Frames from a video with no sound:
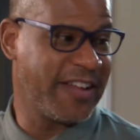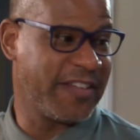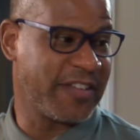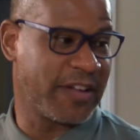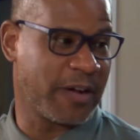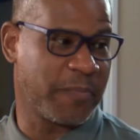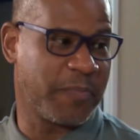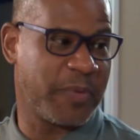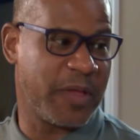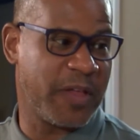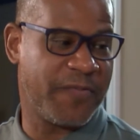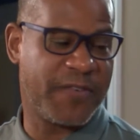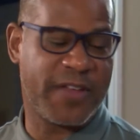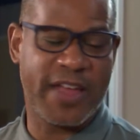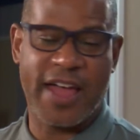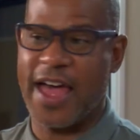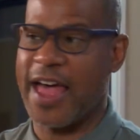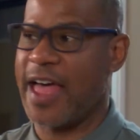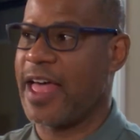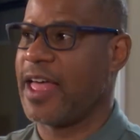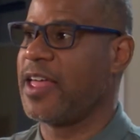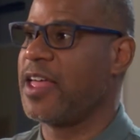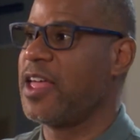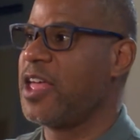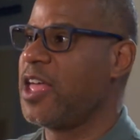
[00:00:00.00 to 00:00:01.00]
and he's our beef
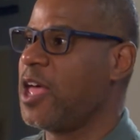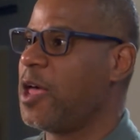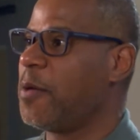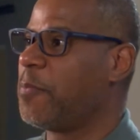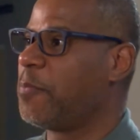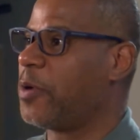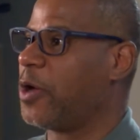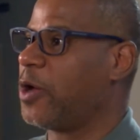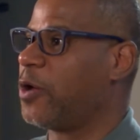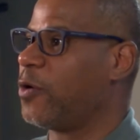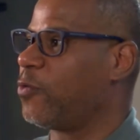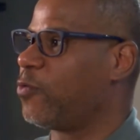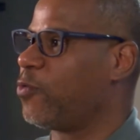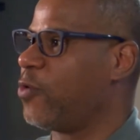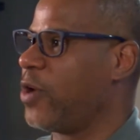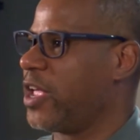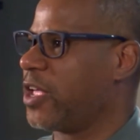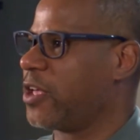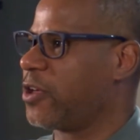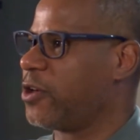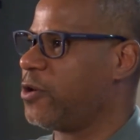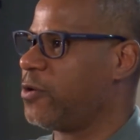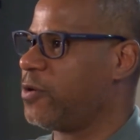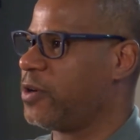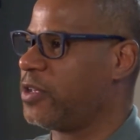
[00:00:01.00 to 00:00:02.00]
guy. But
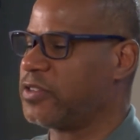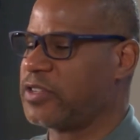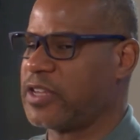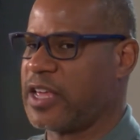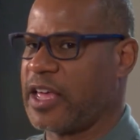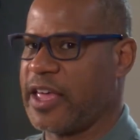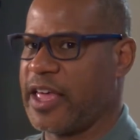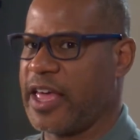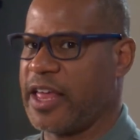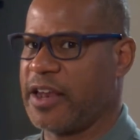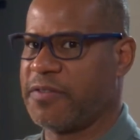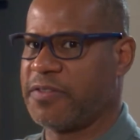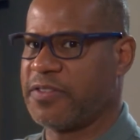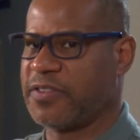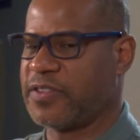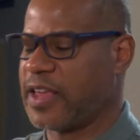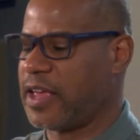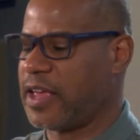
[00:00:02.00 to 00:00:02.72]
Rick, who is uh, head